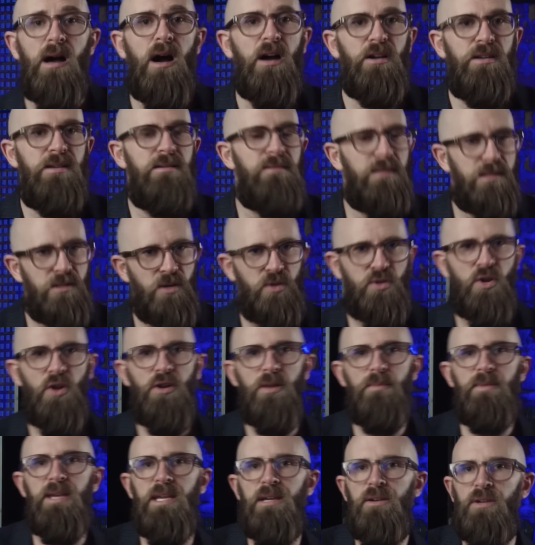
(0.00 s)
argue that
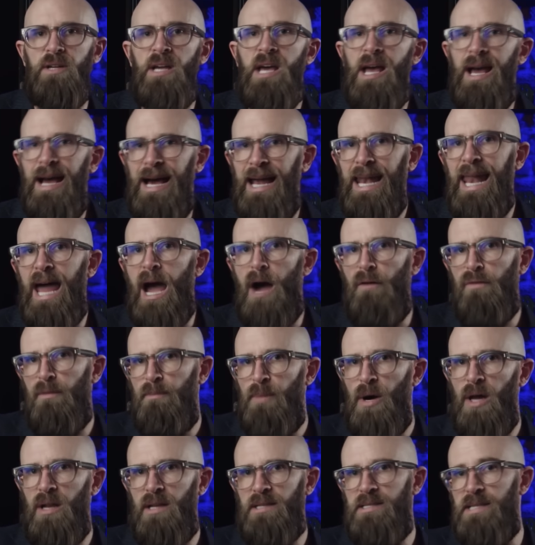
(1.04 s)
autonomy could allow for
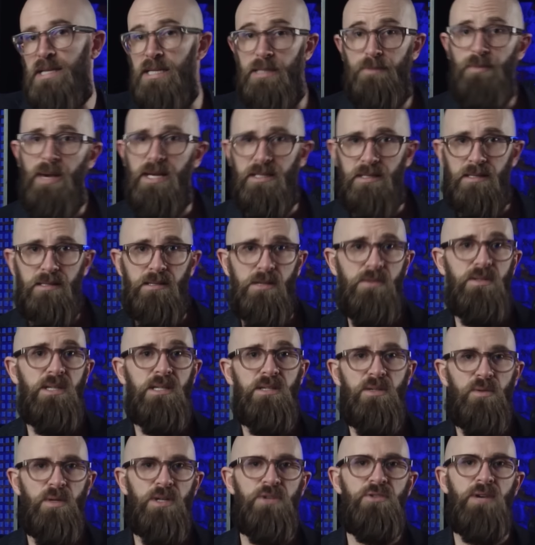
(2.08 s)
policies better
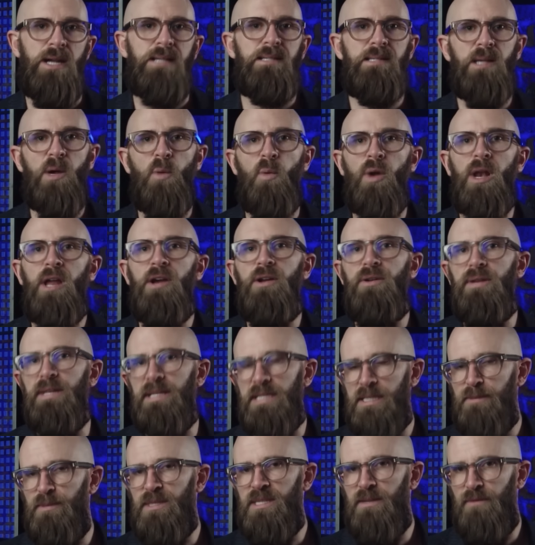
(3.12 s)
suited to addressing
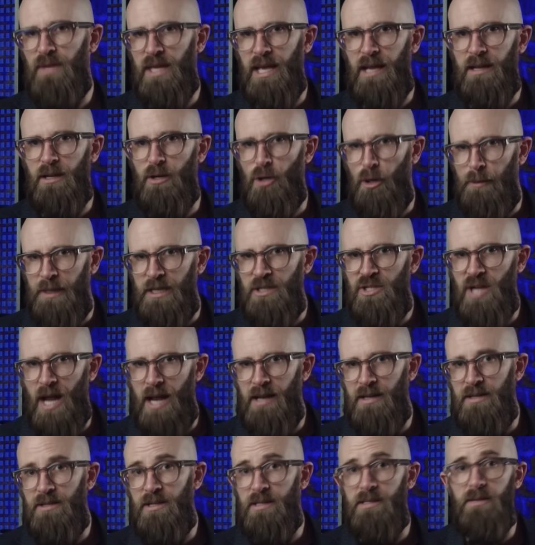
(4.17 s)
Wallonia's specific economic
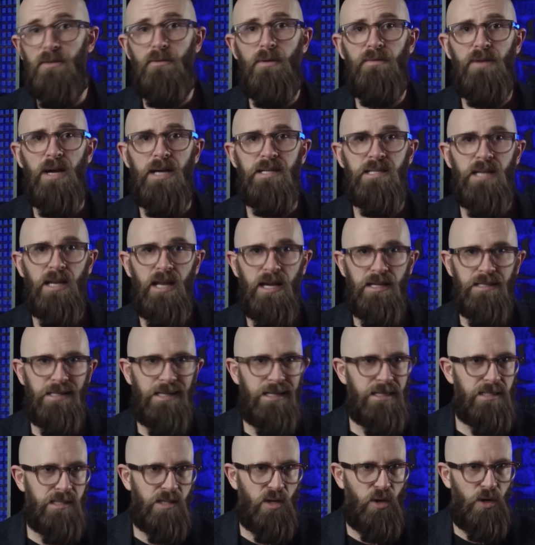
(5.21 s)
challenges and
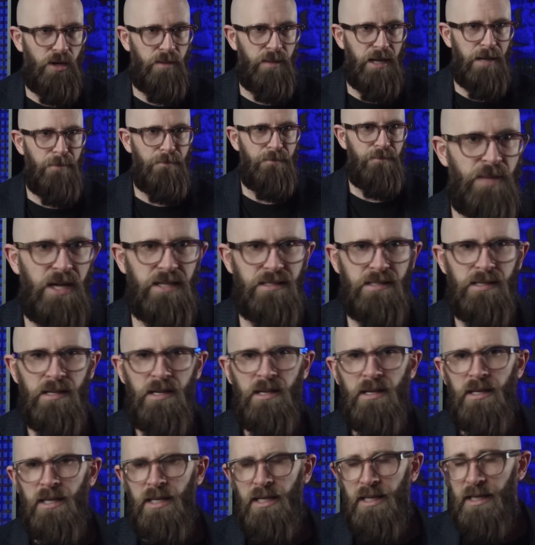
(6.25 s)
revitalising its economy. But
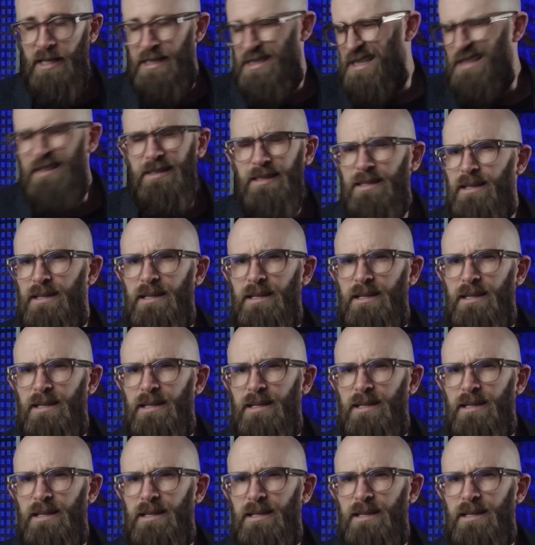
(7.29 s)
is anything